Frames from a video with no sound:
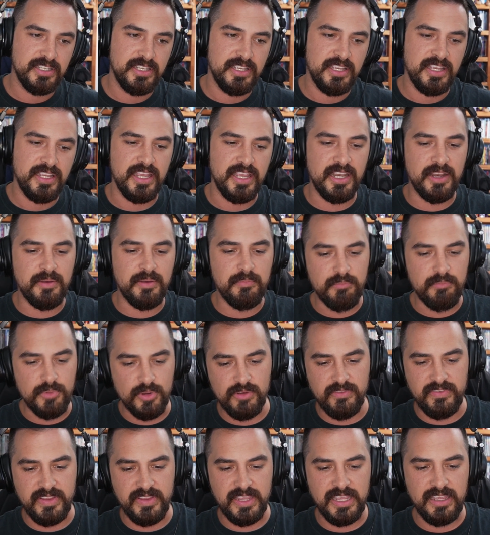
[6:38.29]
in a
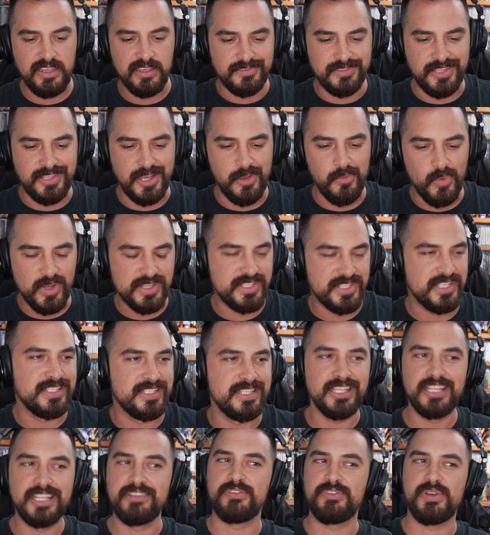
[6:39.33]
movie that wasn't
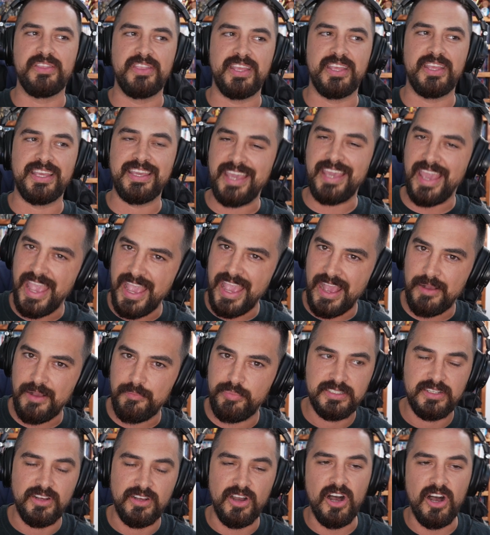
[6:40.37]
delivering the
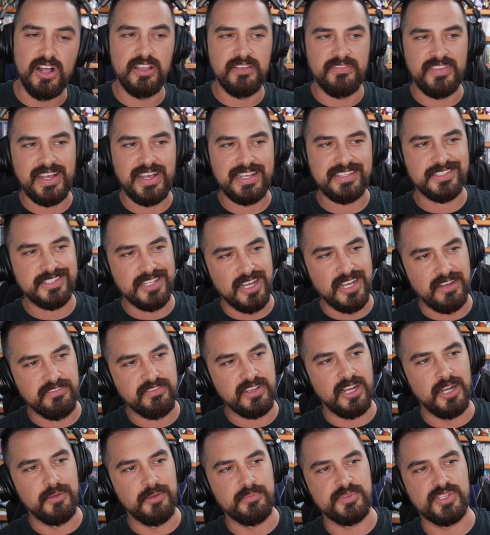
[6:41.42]
camp, all of that stuff
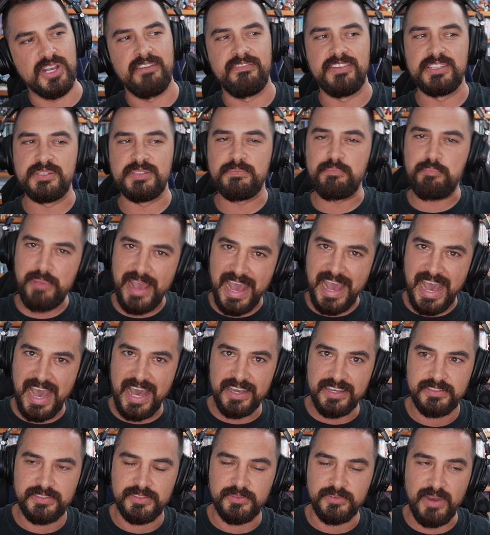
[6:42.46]
comes off as
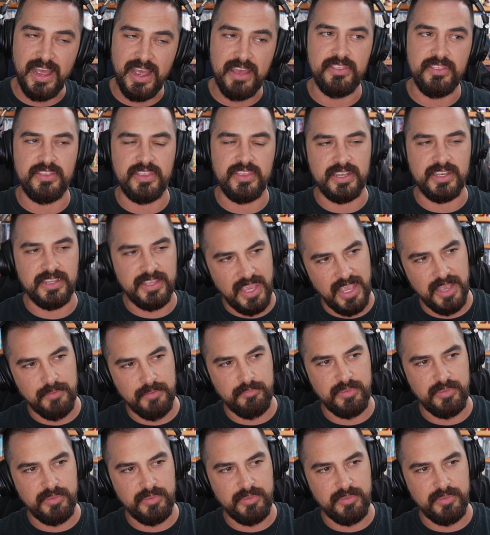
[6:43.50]
bad rather than campy.